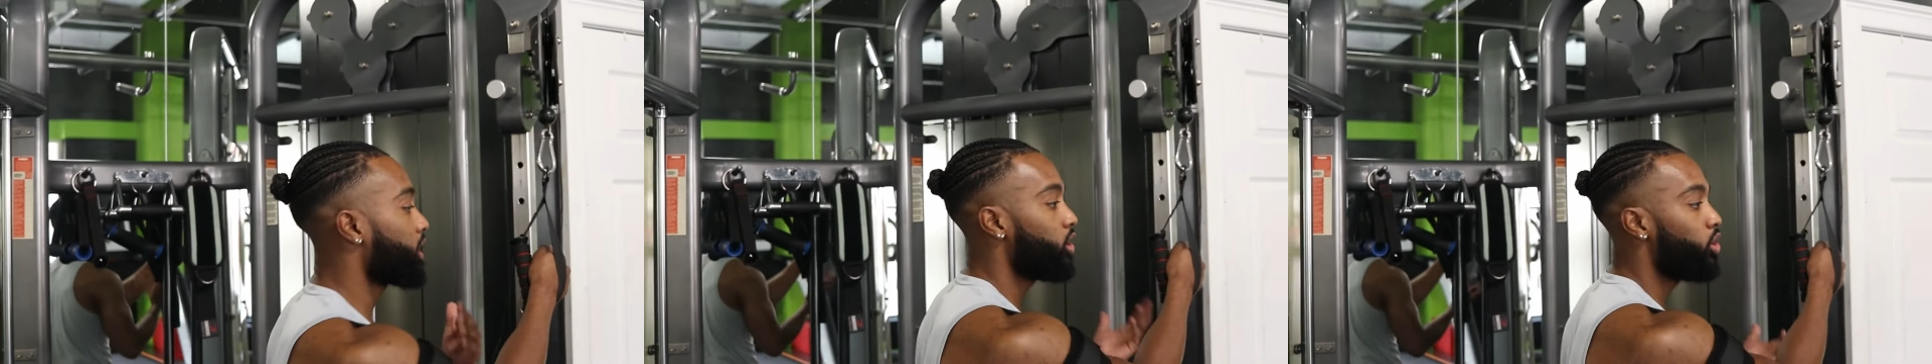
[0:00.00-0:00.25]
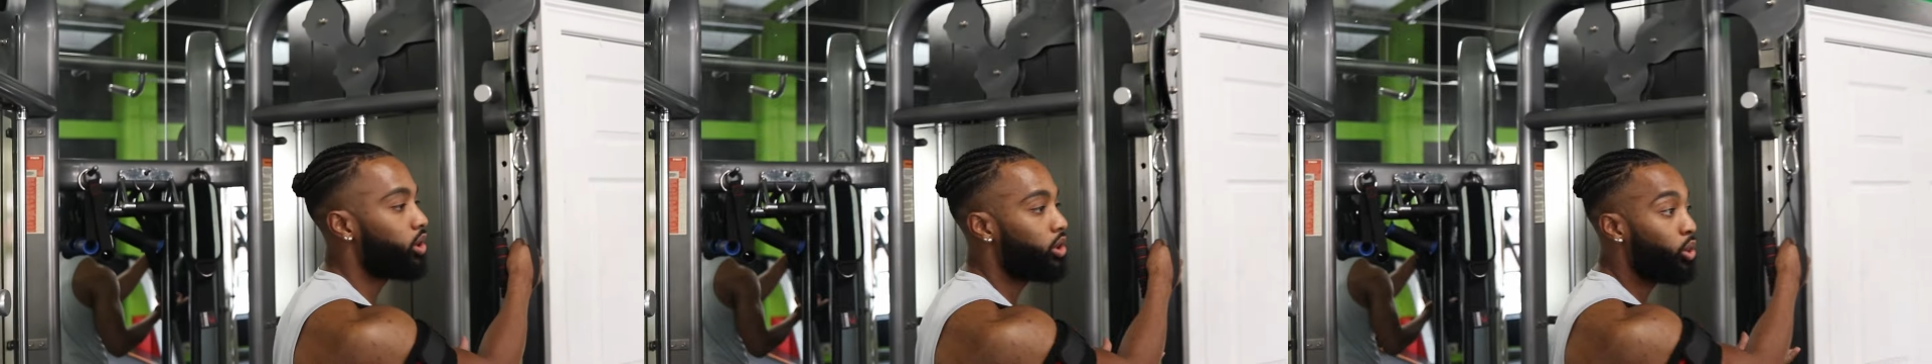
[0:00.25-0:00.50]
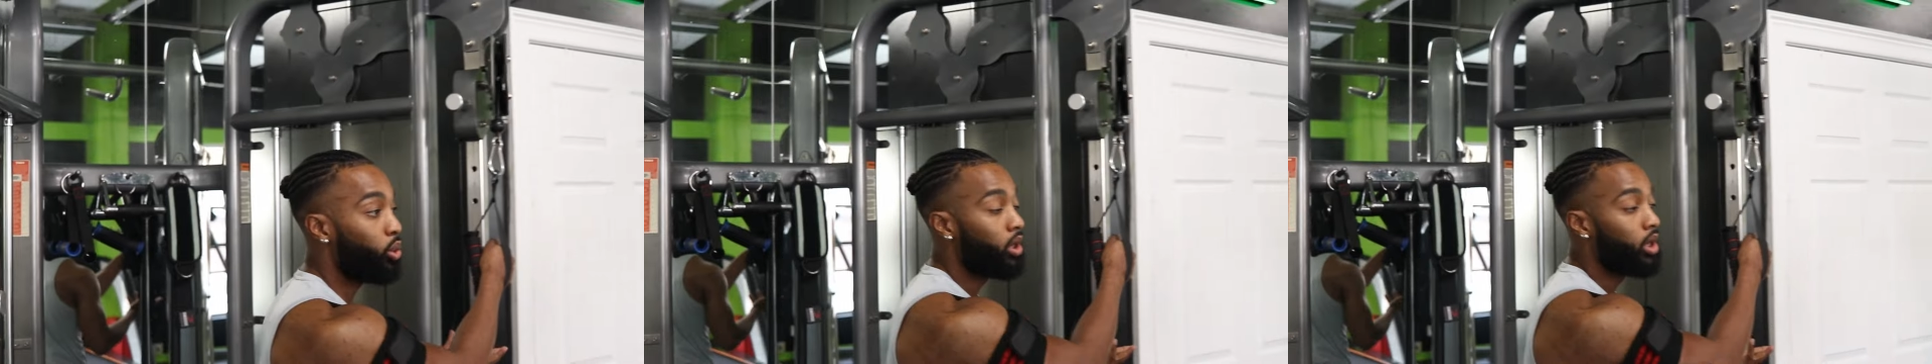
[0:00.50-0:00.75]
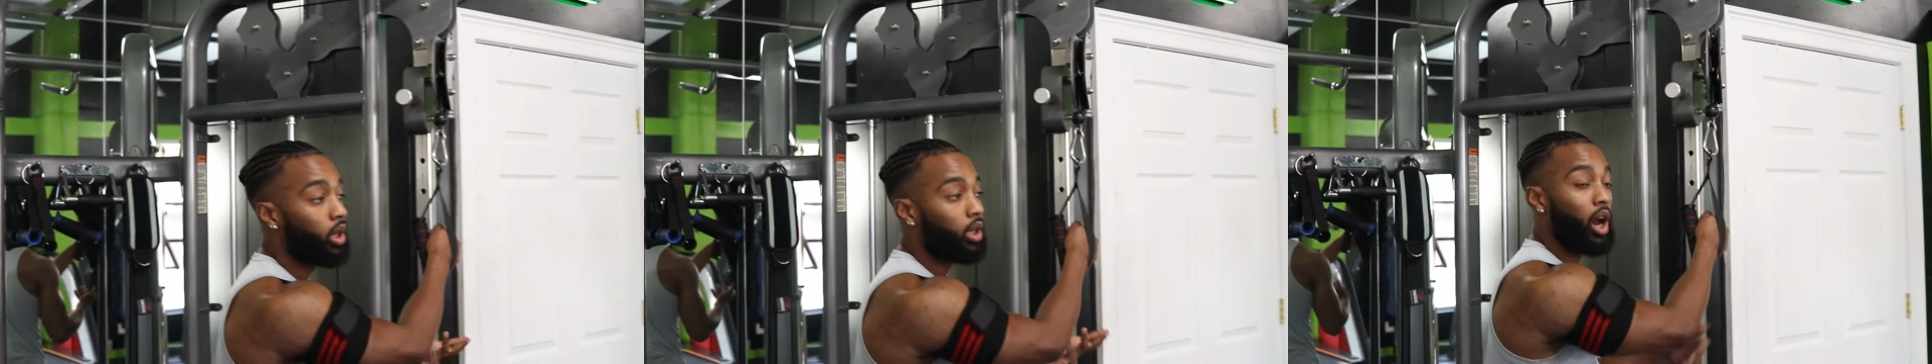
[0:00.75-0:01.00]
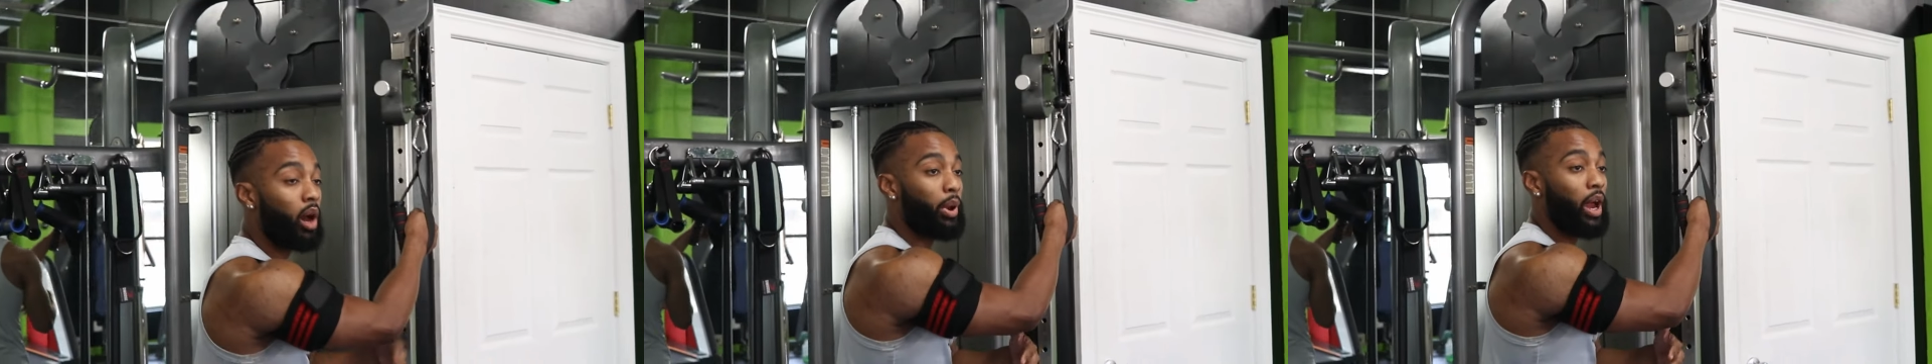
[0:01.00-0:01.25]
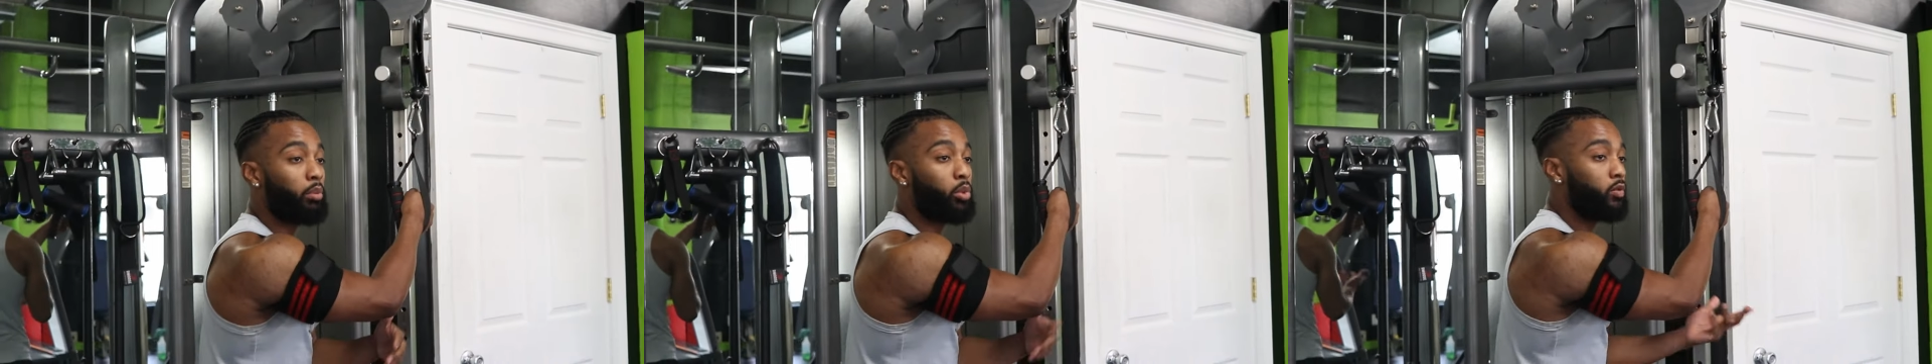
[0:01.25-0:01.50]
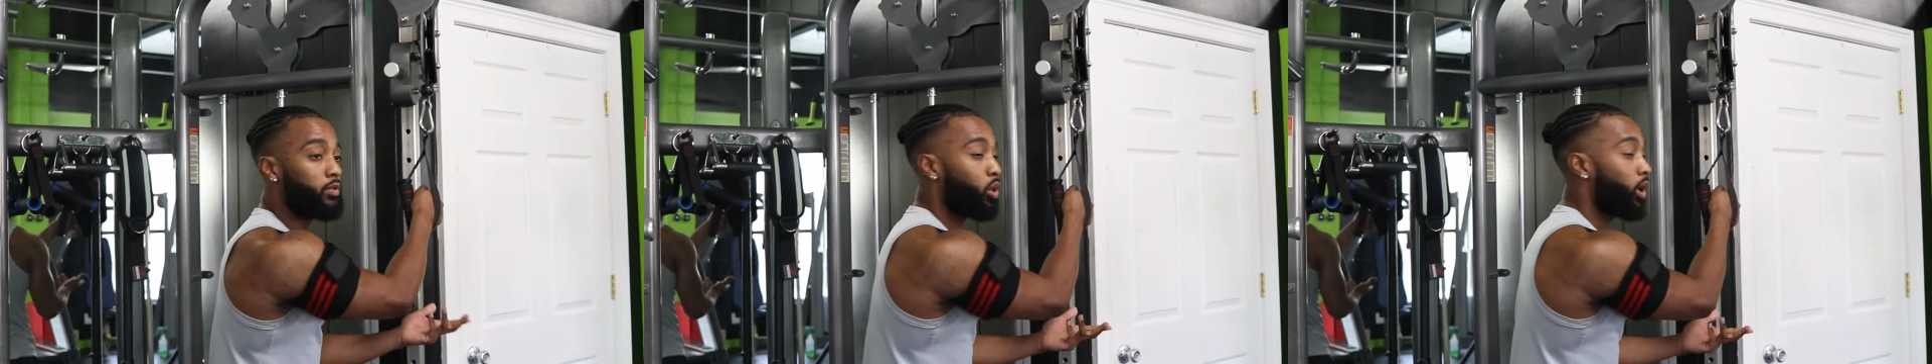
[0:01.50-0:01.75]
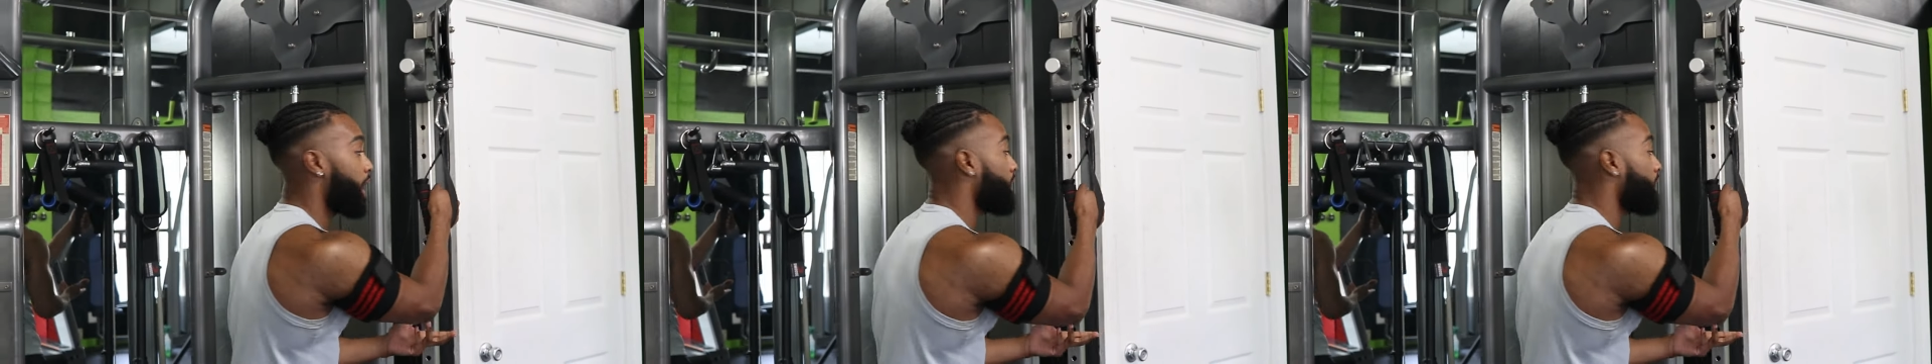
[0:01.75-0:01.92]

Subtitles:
And you can do compound moves or